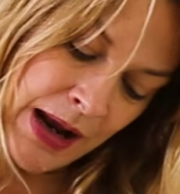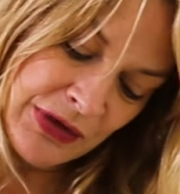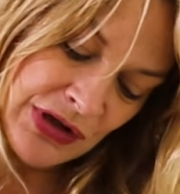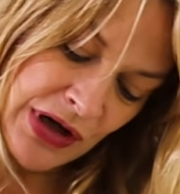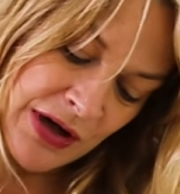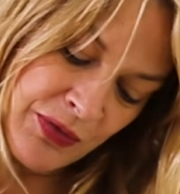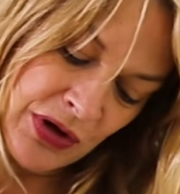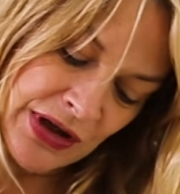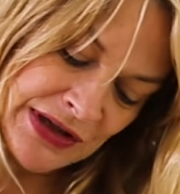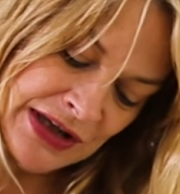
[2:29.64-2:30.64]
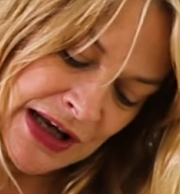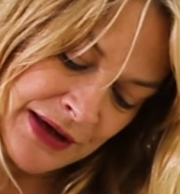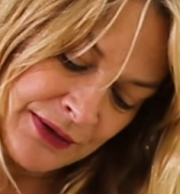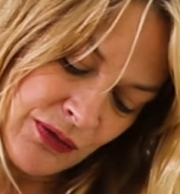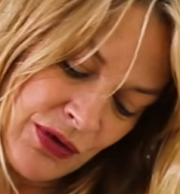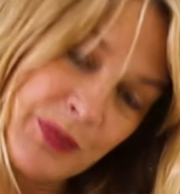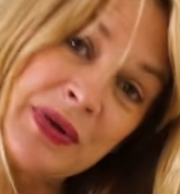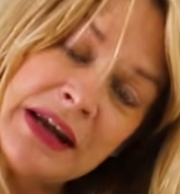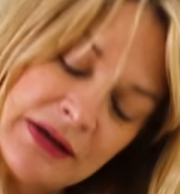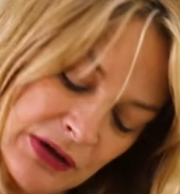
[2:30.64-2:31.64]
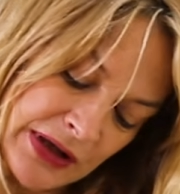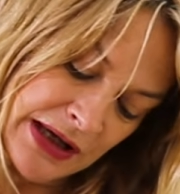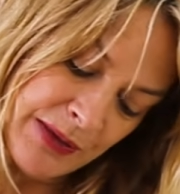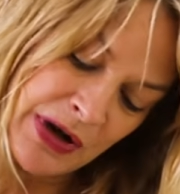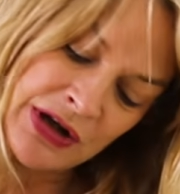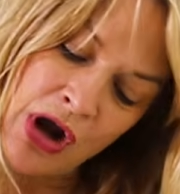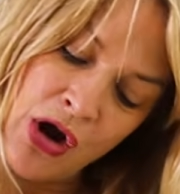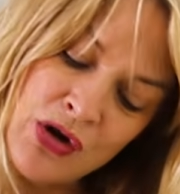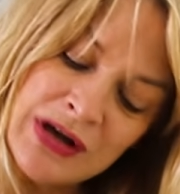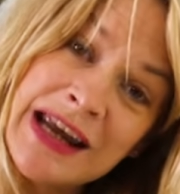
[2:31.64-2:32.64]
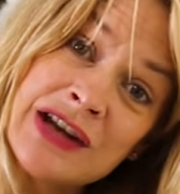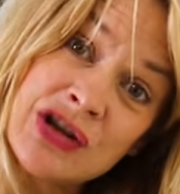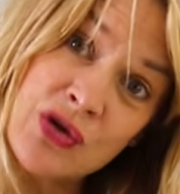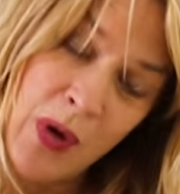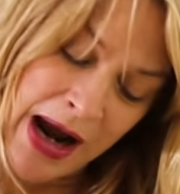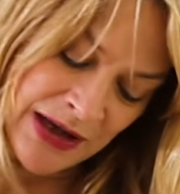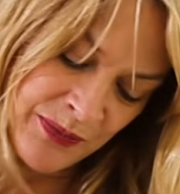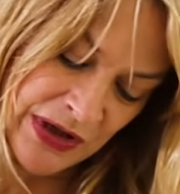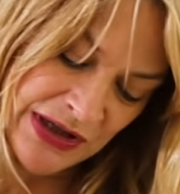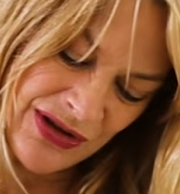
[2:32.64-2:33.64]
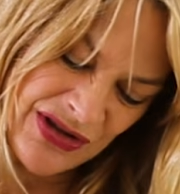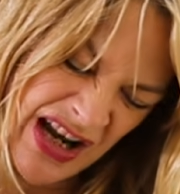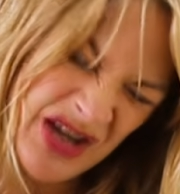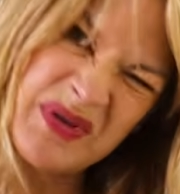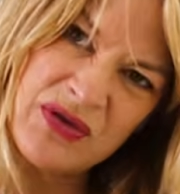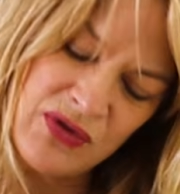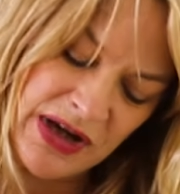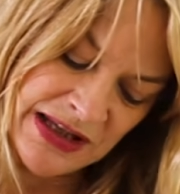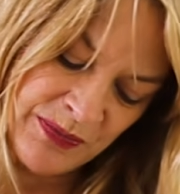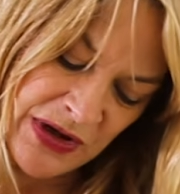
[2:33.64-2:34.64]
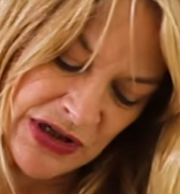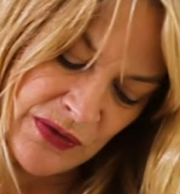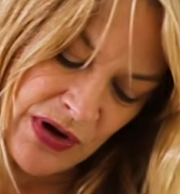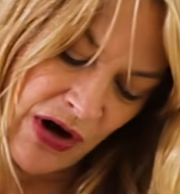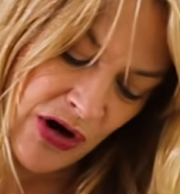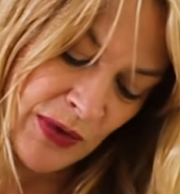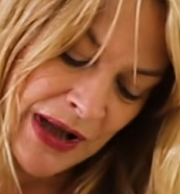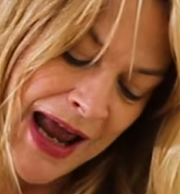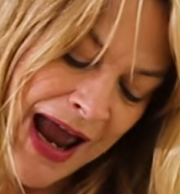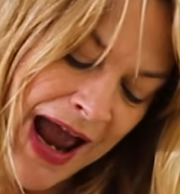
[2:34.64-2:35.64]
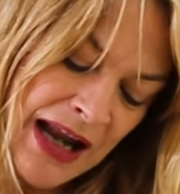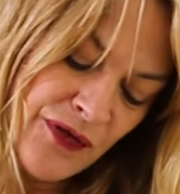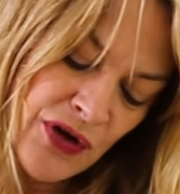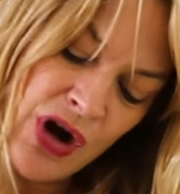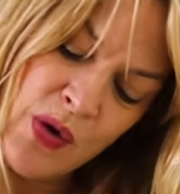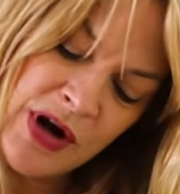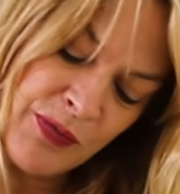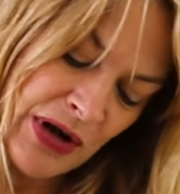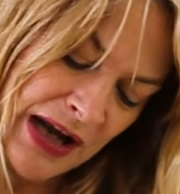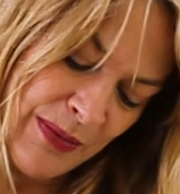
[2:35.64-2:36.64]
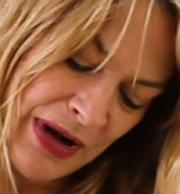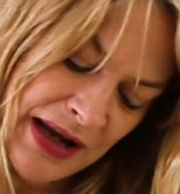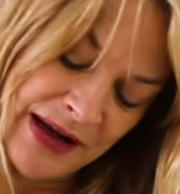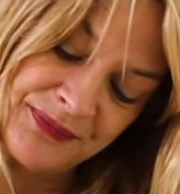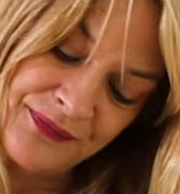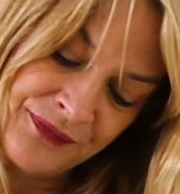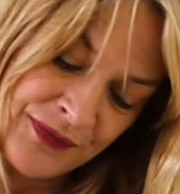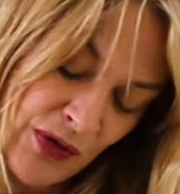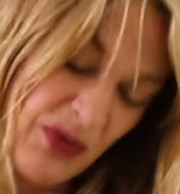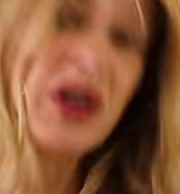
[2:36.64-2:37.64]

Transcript: I'm just going to put the skin or the peel in, but don't get to the white bits, because that's where it all gets bitter and horrible. And if you don't want to put lemon in, or